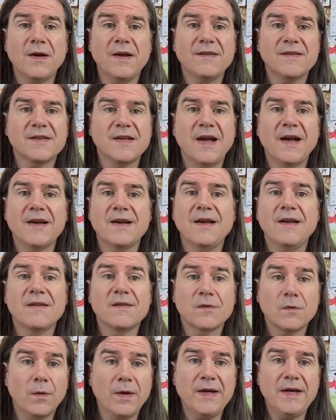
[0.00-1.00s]
snack.
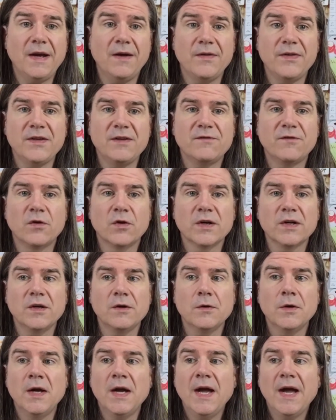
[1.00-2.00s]
It's quite healthy for
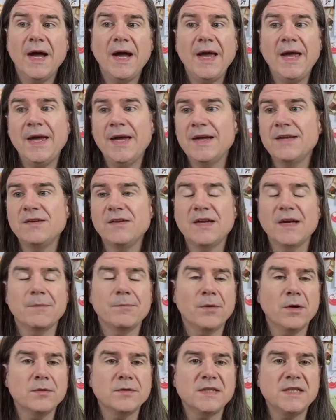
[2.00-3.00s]
you, and you
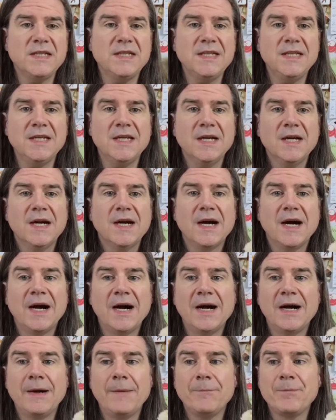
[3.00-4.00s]
get protein,
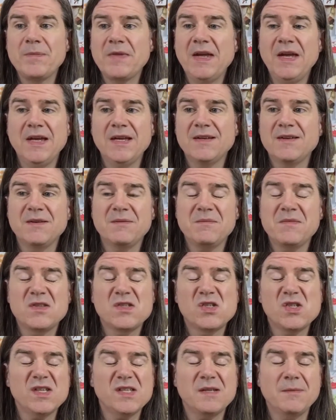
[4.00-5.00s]
and it's
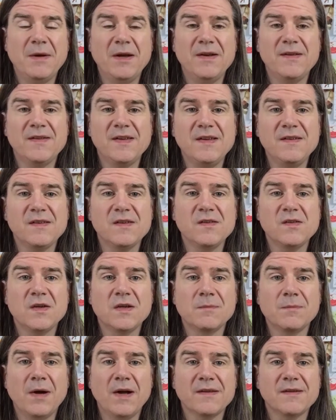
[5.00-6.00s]
just about as easy as you
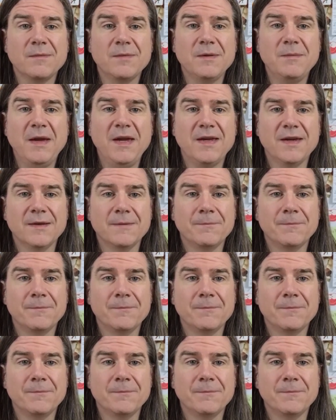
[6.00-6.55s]
can possibly make it.